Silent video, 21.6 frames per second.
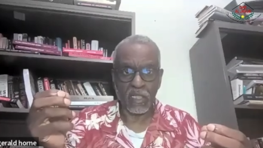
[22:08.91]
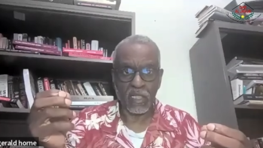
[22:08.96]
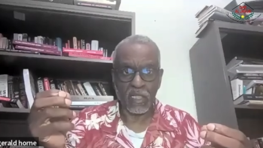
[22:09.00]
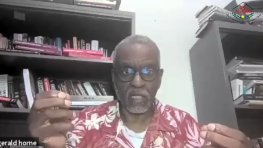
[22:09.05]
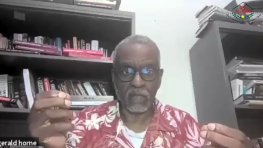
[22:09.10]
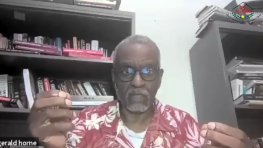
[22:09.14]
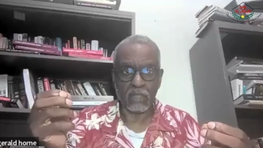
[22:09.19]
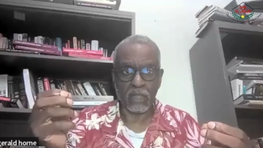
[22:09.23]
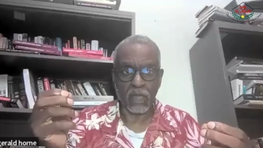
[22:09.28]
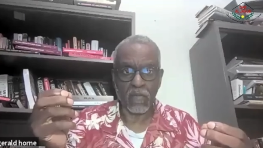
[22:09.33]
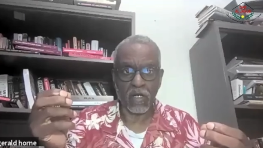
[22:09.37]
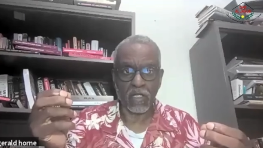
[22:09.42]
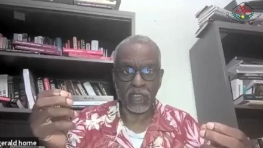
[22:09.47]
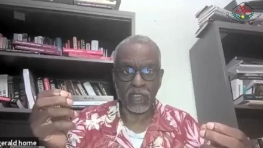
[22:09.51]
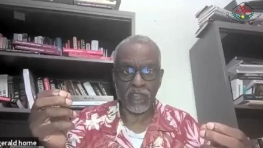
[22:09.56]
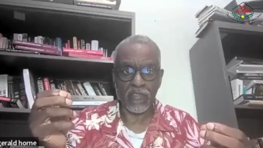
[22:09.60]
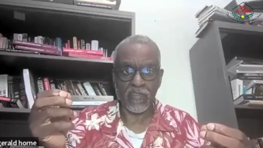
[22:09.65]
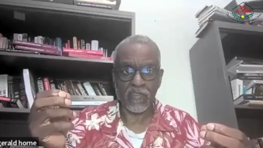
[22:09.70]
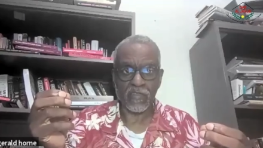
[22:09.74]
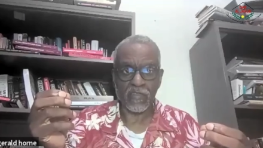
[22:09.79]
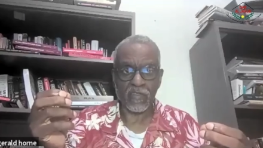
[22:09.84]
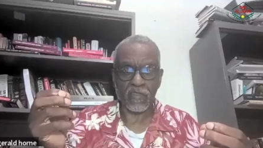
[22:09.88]

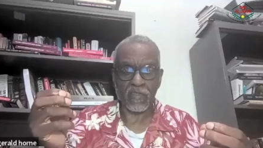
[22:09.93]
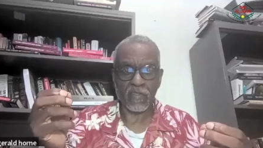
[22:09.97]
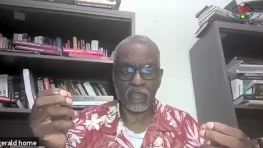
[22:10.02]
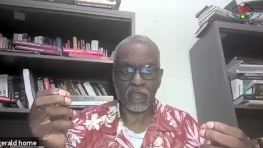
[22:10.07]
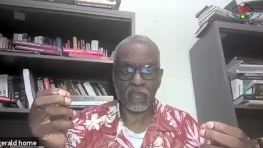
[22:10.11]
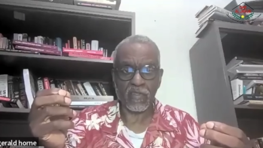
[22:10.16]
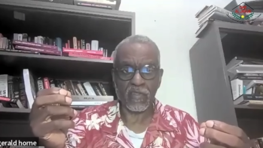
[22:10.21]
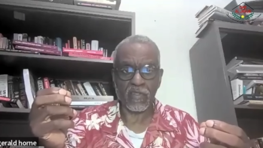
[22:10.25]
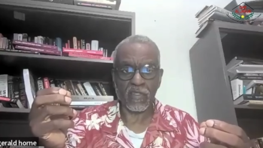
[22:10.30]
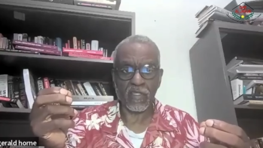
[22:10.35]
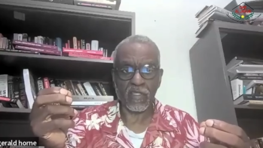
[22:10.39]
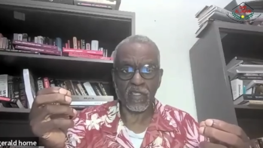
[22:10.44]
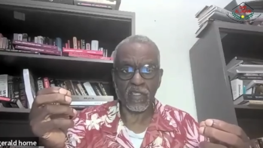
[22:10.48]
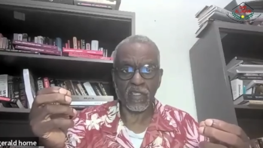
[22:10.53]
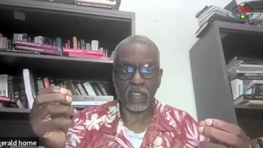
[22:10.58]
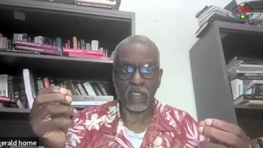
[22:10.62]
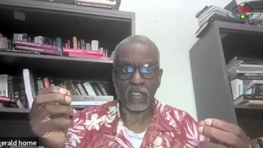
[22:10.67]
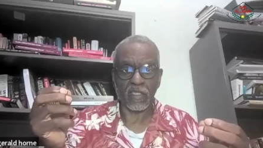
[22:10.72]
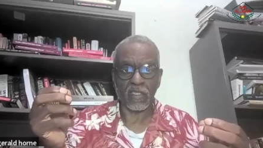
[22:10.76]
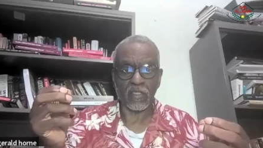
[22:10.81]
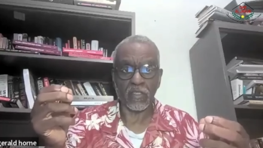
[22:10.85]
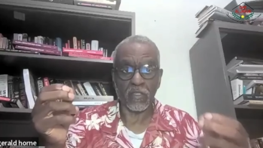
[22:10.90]
amongst
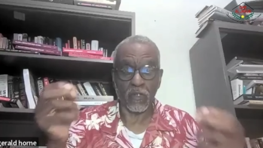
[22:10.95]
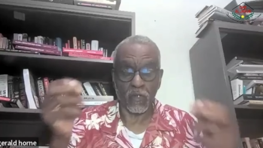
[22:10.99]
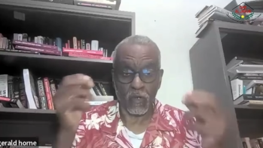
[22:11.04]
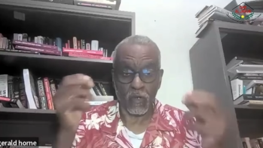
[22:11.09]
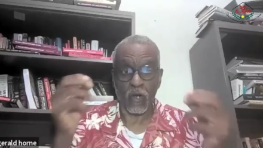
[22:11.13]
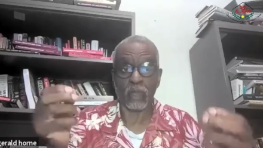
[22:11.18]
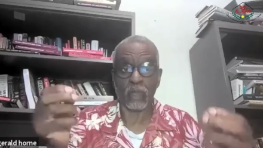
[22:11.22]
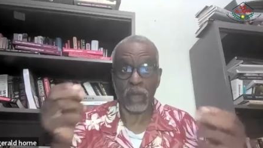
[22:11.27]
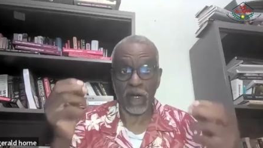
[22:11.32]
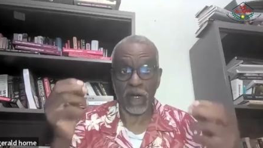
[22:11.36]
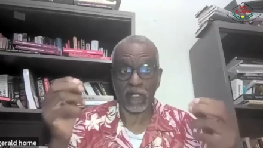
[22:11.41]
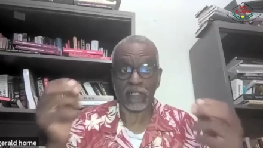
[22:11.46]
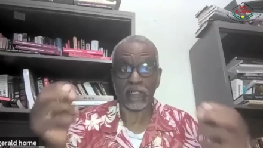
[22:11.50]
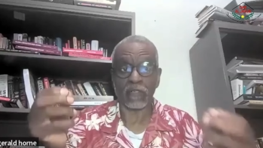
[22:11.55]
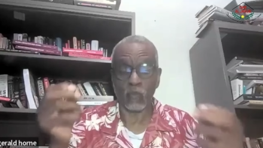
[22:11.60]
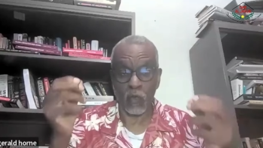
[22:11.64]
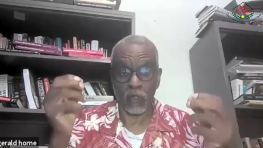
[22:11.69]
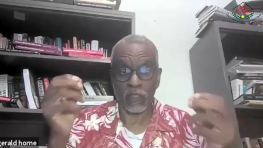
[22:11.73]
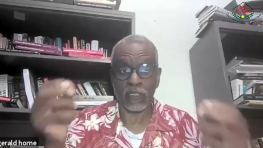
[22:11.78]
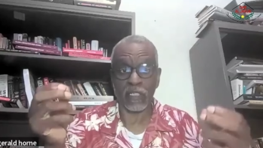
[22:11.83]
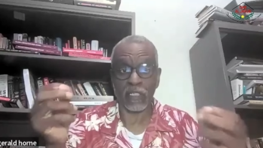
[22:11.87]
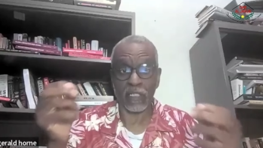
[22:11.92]
the Euro-American
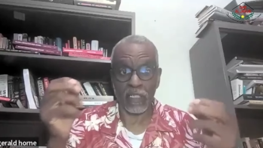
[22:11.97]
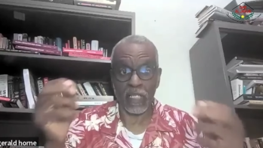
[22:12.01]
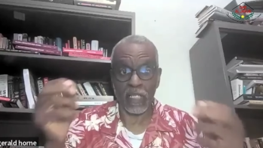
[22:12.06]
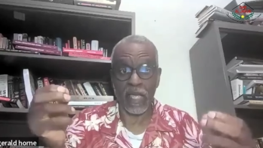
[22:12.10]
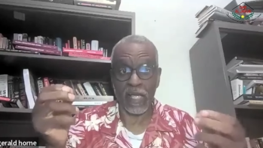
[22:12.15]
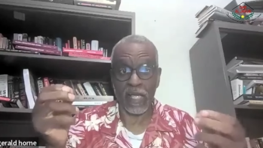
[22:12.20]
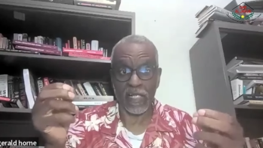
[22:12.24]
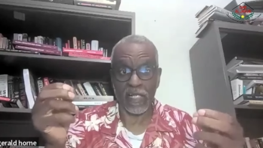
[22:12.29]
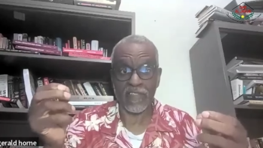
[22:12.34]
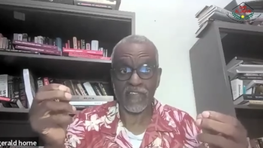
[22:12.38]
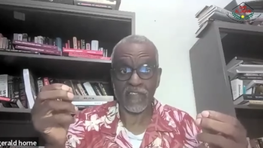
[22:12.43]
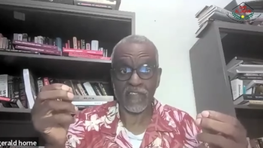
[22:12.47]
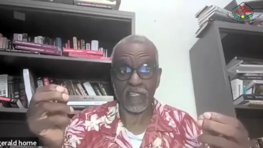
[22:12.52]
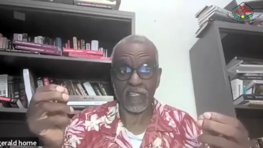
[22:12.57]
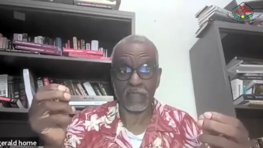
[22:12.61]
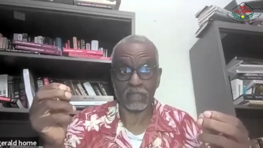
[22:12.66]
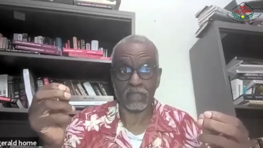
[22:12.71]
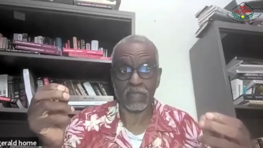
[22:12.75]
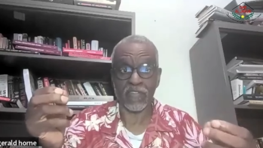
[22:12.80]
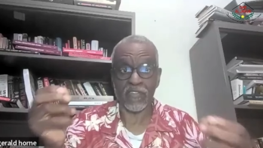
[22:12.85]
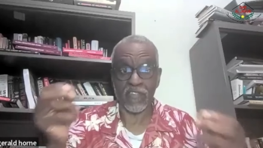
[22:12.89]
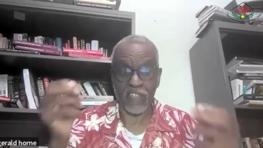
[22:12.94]
working class
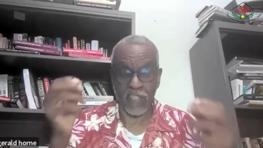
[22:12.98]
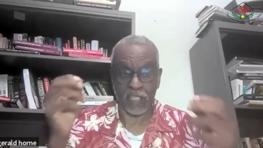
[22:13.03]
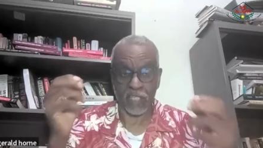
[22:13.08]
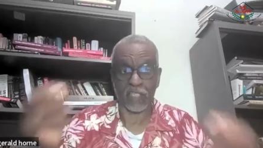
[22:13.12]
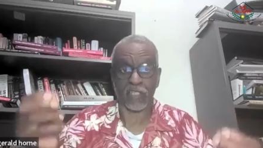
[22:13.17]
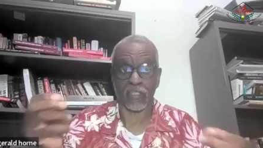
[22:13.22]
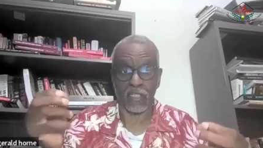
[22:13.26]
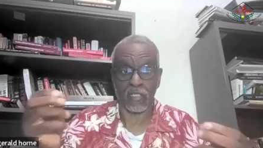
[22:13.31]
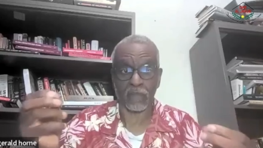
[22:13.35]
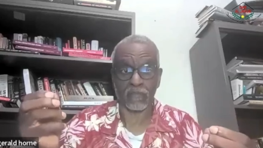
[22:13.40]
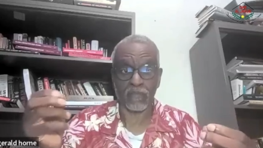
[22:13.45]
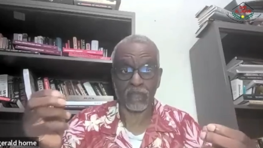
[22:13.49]
in particular.